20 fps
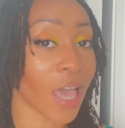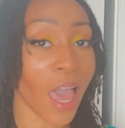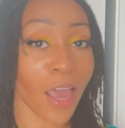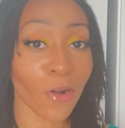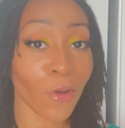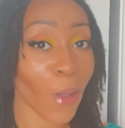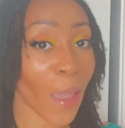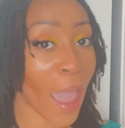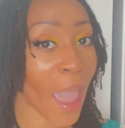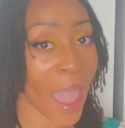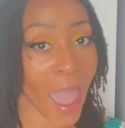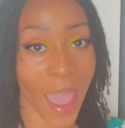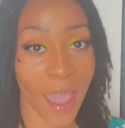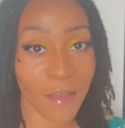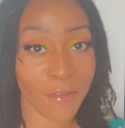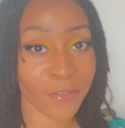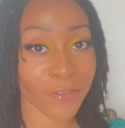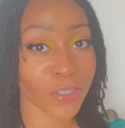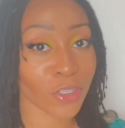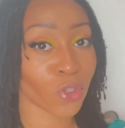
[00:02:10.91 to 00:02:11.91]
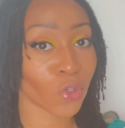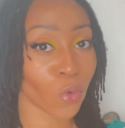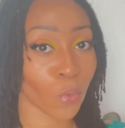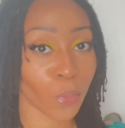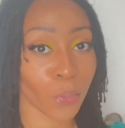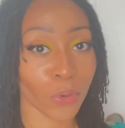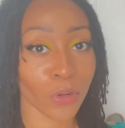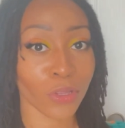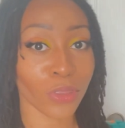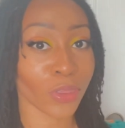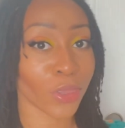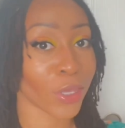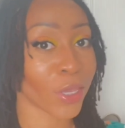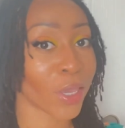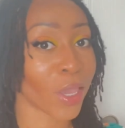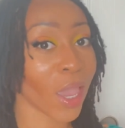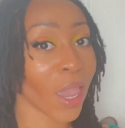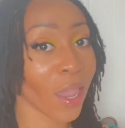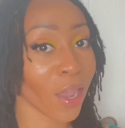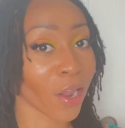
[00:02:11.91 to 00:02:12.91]
I don't have super
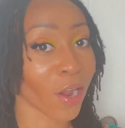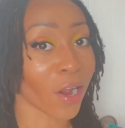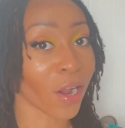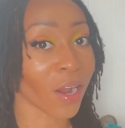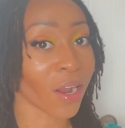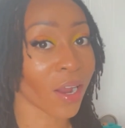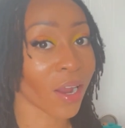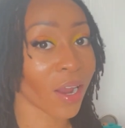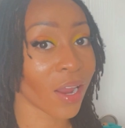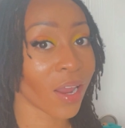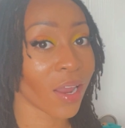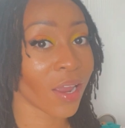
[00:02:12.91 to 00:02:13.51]
thick hair.